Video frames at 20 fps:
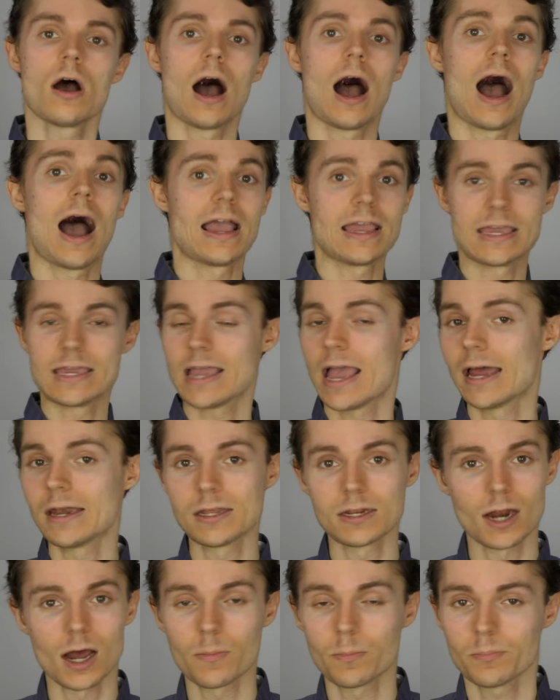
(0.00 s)
uh, he
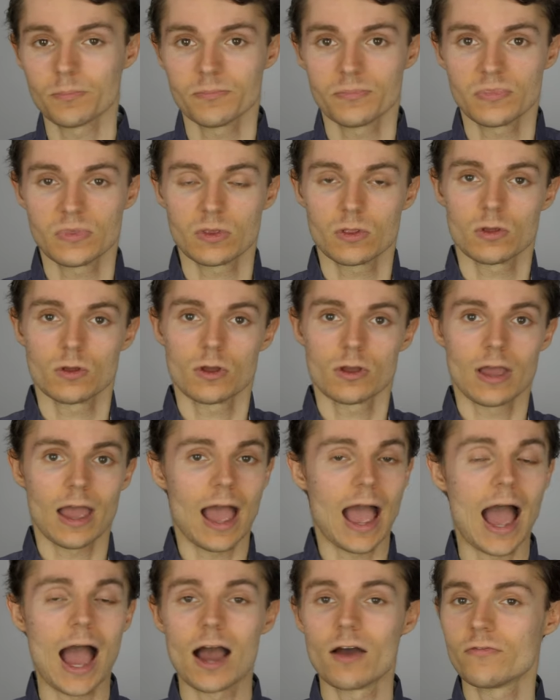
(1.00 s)
ended up
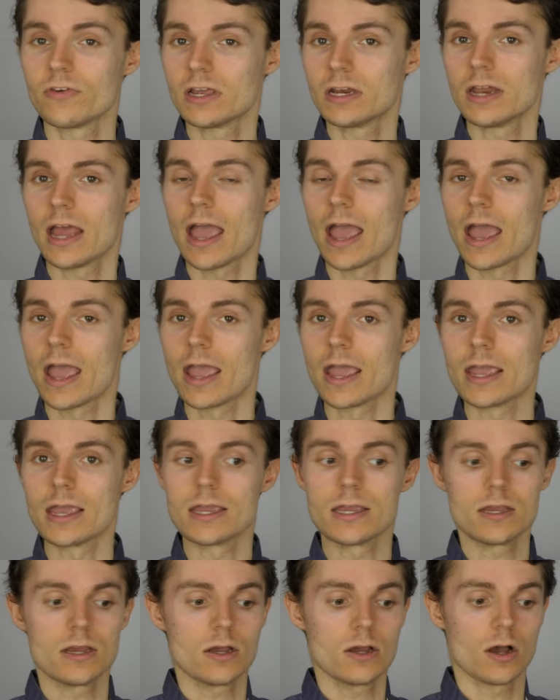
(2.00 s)
having
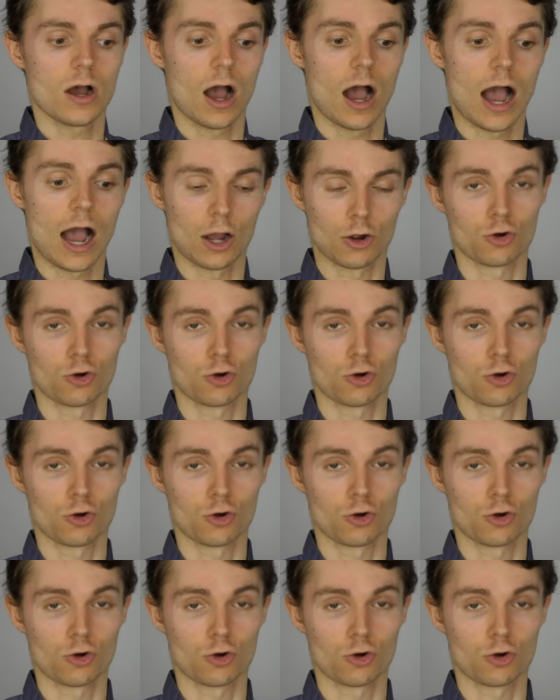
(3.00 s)
a uh,